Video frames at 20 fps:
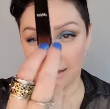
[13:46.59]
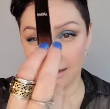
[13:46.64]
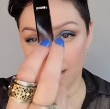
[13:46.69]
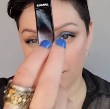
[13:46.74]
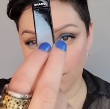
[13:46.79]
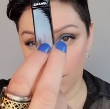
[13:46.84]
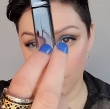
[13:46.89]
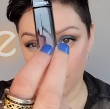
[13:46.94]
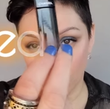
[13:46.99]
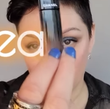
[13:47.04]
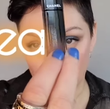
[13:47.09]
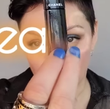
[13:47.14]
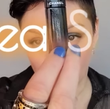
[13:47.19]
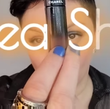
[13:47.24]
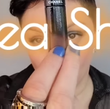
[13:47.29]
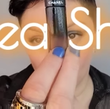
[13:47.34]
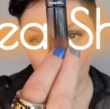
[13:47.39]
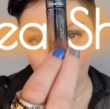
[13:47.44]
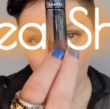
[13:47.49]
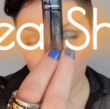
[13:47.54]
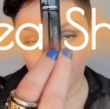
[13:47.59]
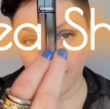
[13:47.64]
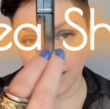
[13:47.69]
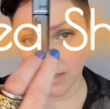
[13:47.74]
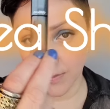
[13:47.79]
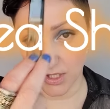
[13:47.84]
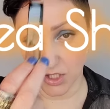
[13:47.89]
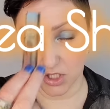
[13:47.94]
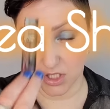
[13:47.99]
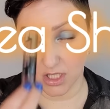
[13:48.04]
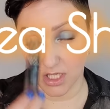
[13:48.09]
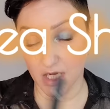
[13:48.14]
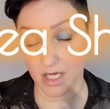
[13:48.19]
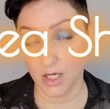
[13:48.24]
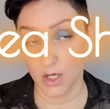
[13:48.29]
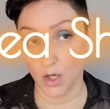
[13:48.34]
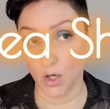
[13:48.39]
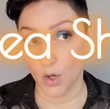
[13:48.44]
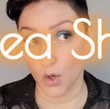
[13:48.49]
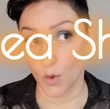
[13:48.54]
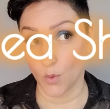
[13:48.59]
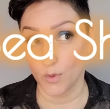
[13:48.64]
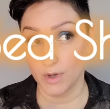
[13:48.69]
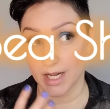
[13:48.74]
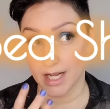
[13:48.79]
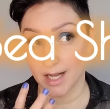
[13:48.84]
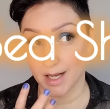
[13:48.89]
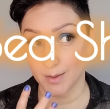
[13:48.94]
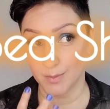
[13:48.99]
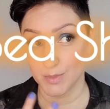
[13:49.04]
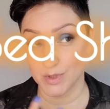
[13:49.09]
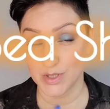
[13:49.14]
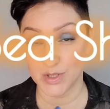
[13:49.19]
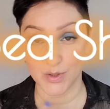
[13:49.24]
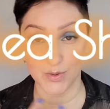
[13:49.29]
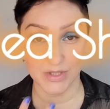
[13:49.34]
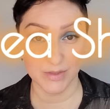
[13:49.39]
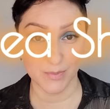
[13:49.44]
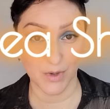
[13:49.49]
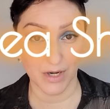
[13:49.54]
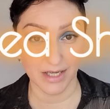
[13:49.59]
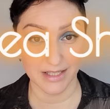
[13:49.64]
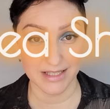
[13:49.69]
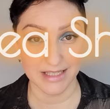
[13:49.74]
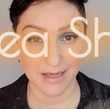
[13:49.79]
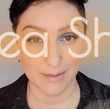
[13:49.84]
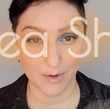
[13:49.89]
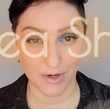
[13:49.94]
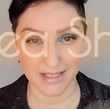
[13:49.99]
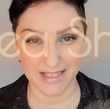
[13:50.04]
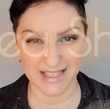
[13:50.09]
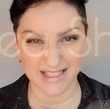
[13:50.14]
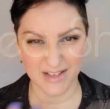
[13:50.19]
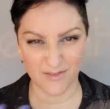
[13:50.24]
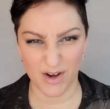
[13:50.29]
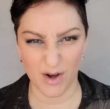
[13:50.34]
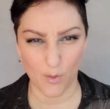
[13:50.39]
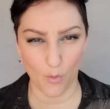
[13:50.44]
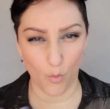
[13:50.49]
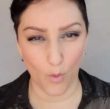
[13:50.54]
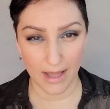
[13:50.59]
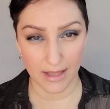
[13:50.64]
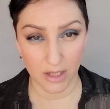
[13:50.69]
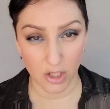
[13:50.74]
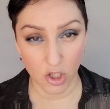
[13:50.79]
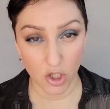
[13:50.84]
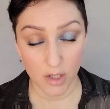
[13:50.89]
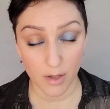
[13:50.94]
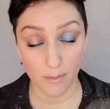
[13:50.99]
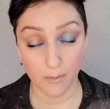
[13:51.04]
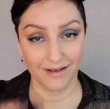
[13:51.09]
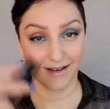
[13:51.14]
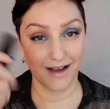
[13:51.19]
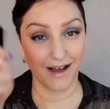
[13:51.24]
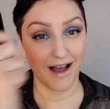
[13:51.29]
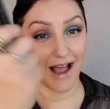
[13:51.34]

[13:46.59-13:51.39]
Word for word: I love the Rouge Allure Lac, especially when it comes to spring and summer, because it's a very wet look.